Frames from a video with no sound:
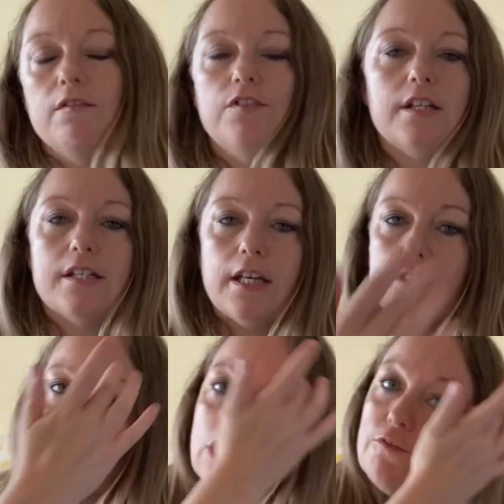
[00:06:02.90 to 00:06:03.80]

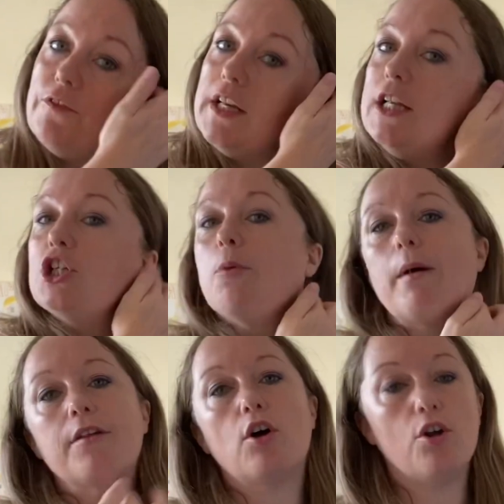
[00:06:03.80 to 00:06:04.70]
vintage. I love vintage. I'll
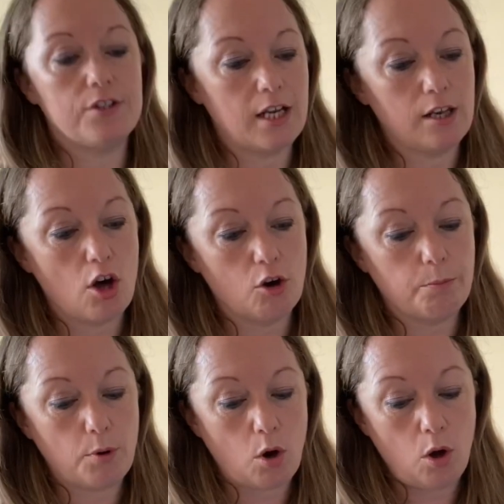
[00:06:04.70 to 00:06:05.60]
buy that all day long.
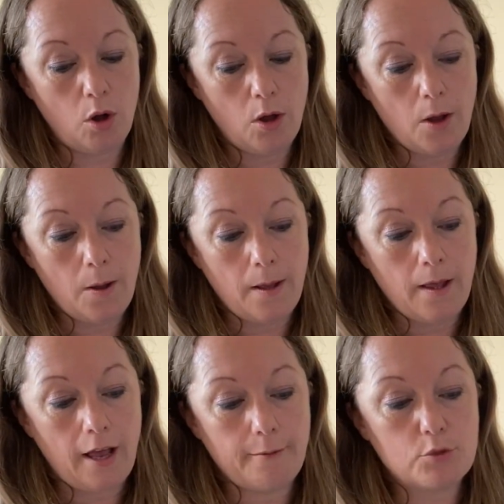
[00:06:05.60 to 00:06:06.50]
But
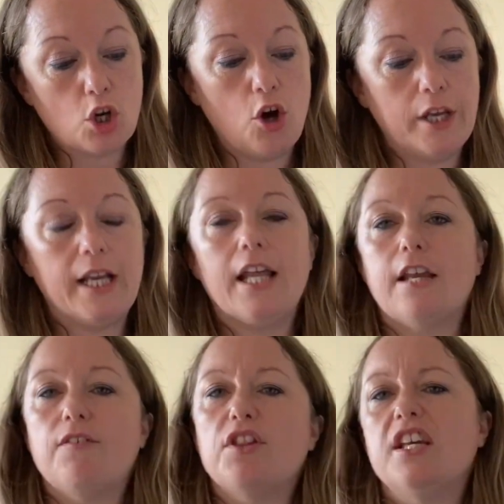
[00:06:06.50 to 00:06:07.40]
I'm talking like
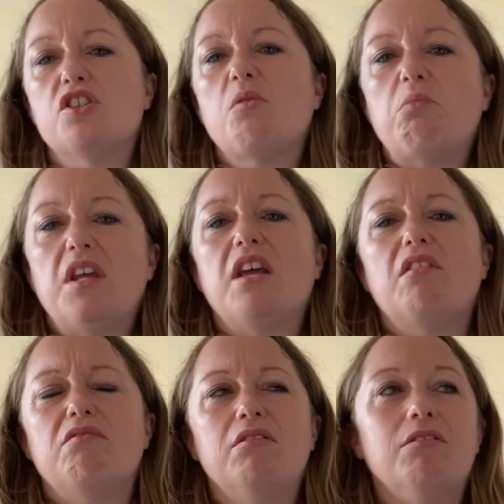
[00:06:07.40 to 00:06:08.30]
if I think
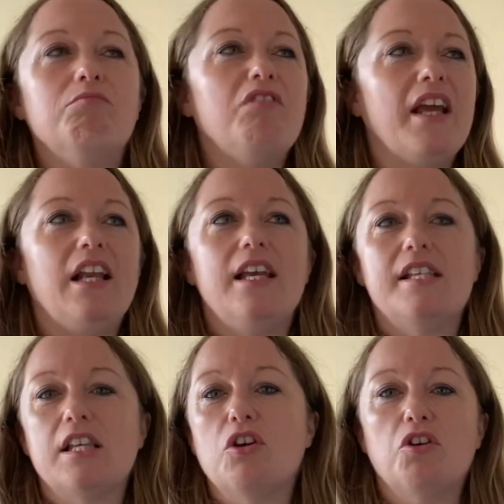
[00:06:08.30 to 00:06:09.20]
something really
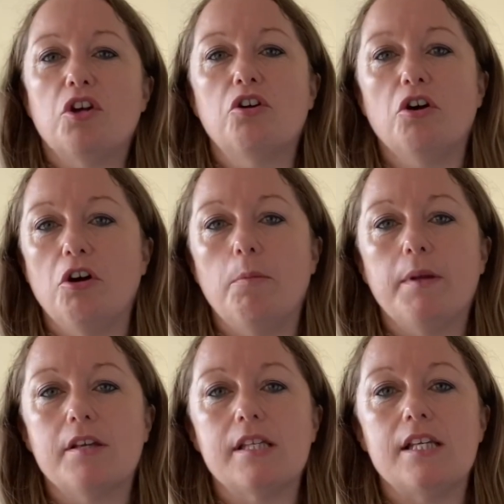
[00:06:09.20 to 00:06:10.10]
isn't going to go
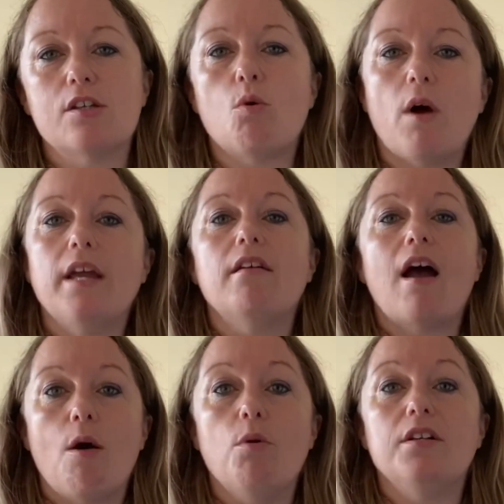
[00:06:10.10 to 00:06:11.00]
because it's quite
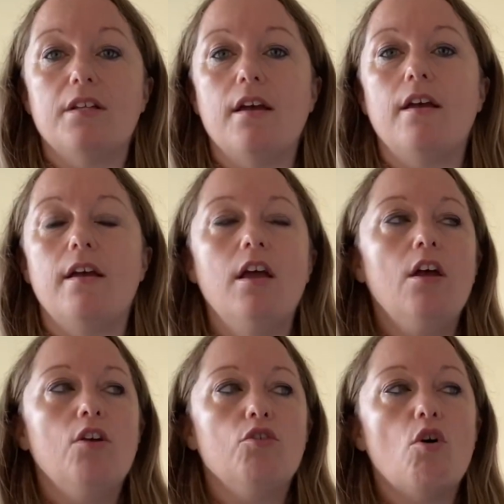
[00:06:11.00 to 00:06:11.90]
out of date,
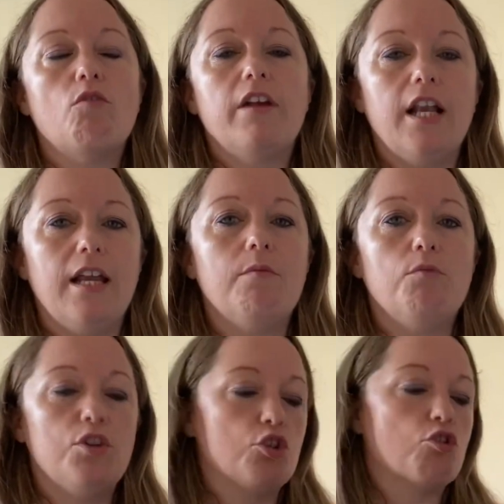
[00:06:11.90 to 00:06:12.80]
not really in
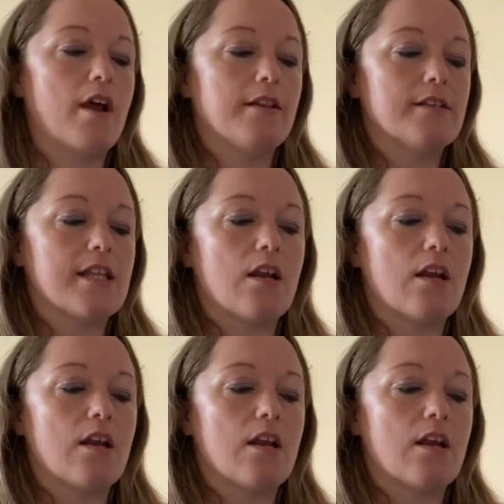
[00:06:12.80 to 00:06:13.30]
with the trends, then I